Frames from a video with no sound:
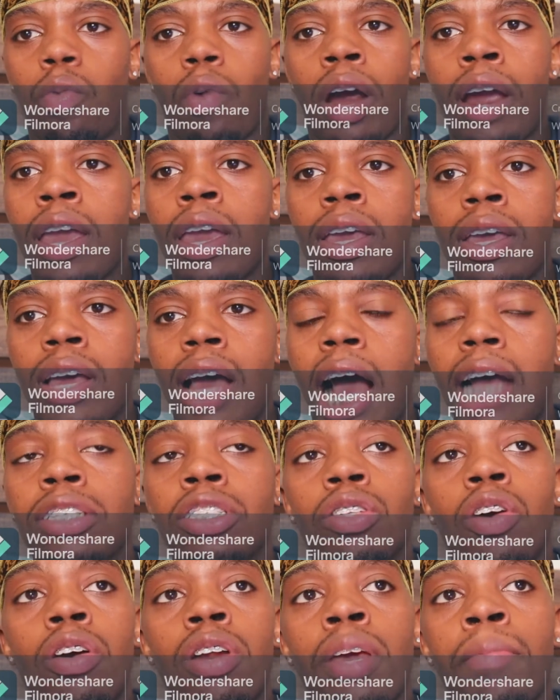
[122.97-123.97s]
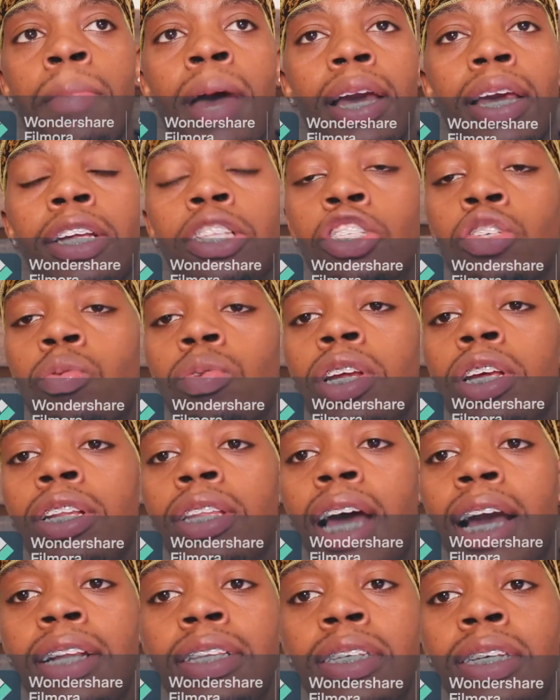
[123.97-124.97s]
right? I started back in
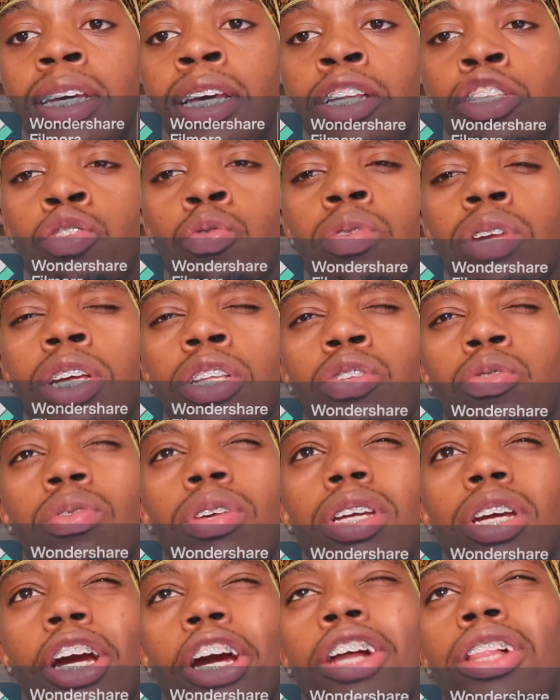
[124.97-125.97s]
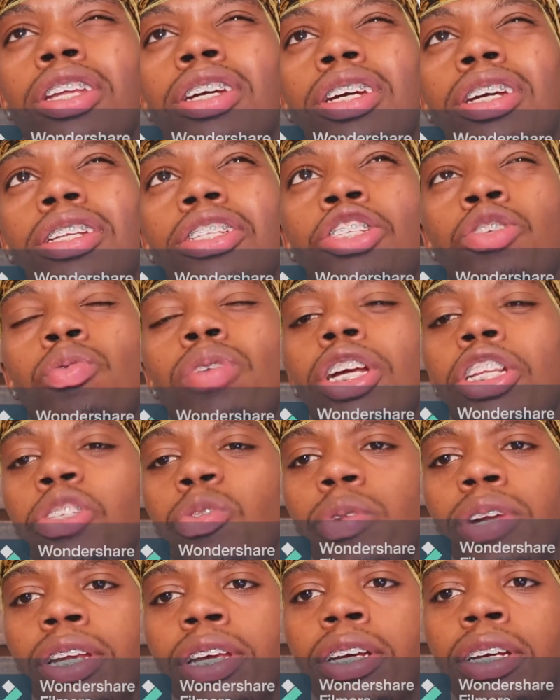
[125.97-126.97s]
2019, 2020, early
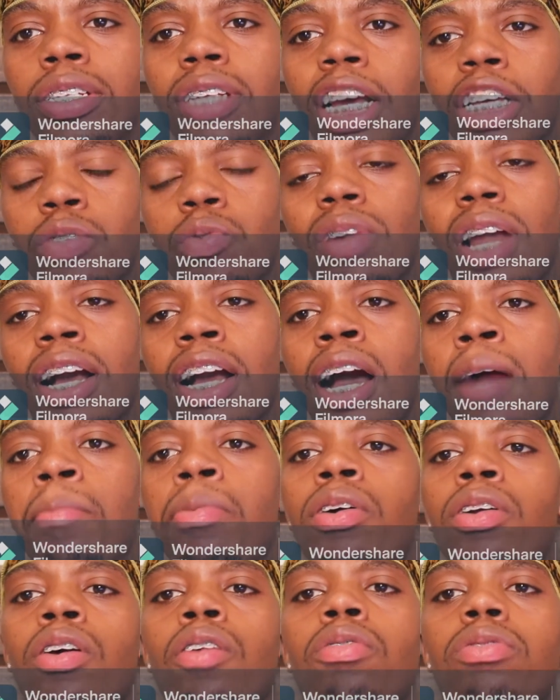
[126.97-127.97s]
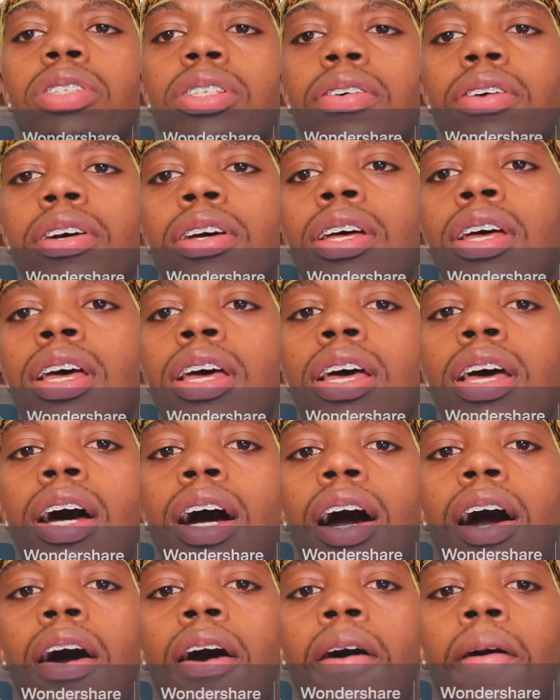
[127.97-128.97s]
2020. That's when I got put on to,
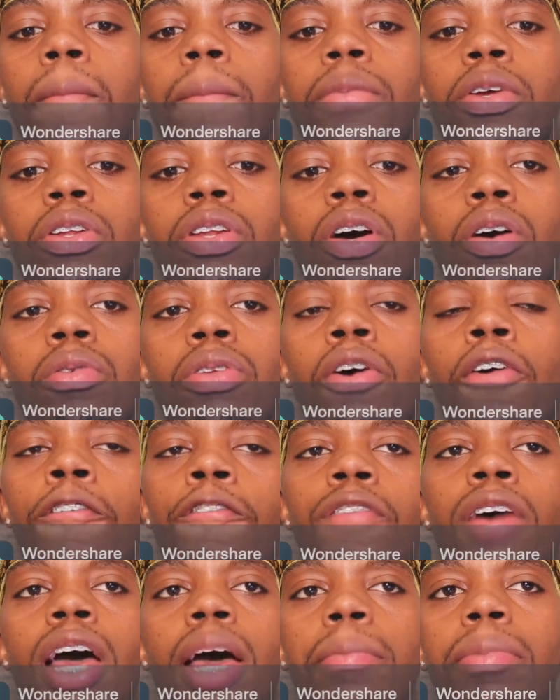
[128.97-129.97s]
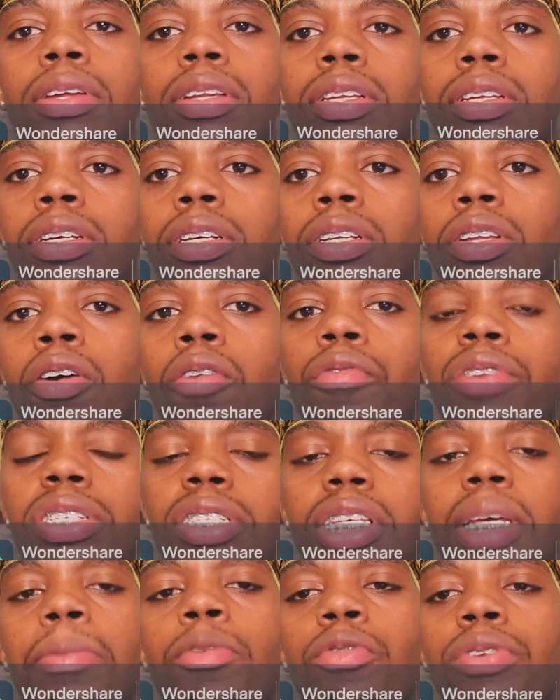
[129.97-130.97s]
um, you know, no fapping, and, you know,
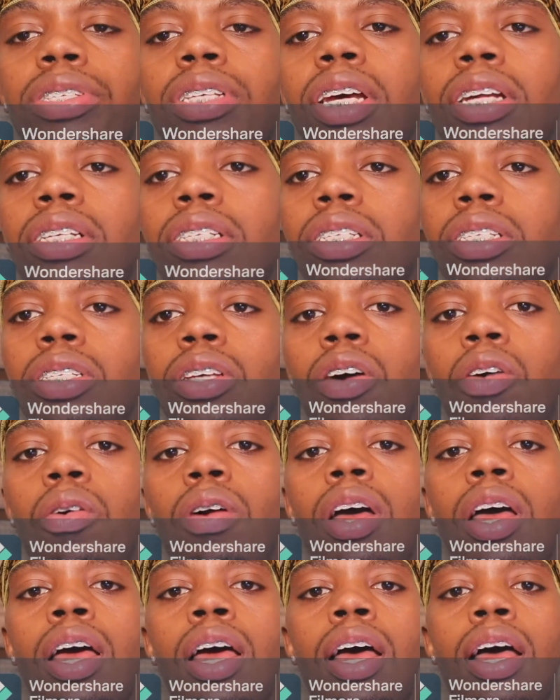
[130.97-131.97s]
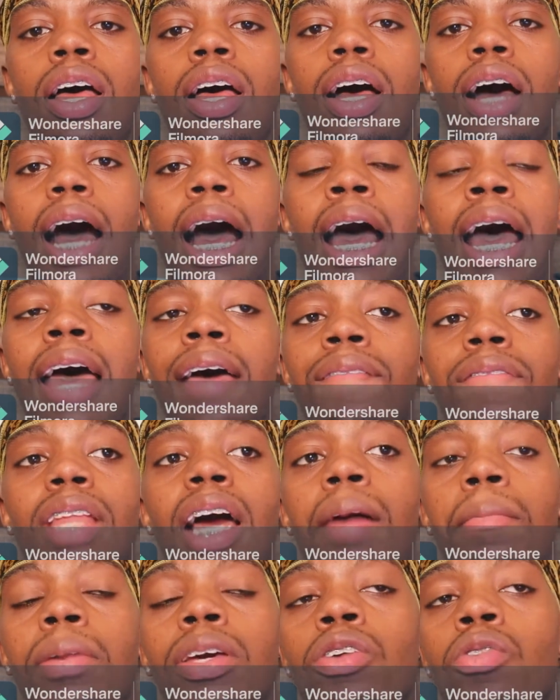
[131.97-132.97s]
receiving retention. So I have
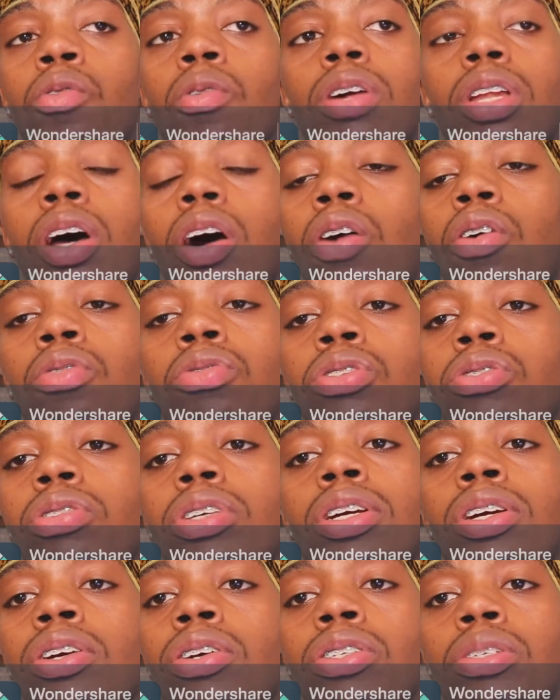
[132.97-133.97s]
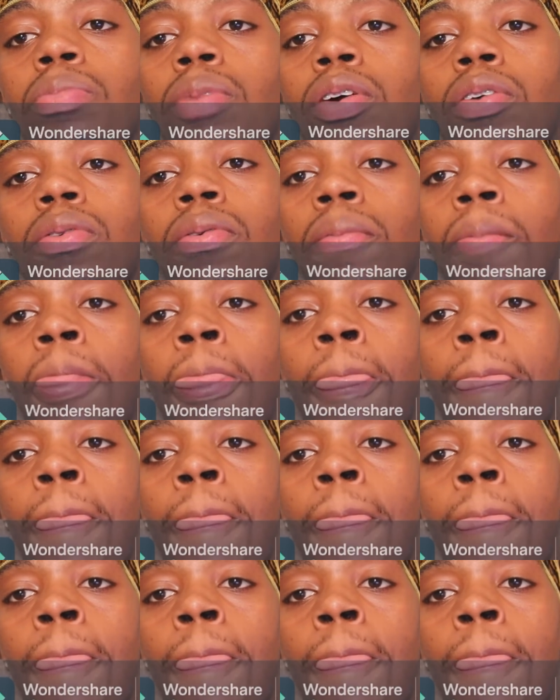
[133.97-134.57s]
not been going the whole two years, bro,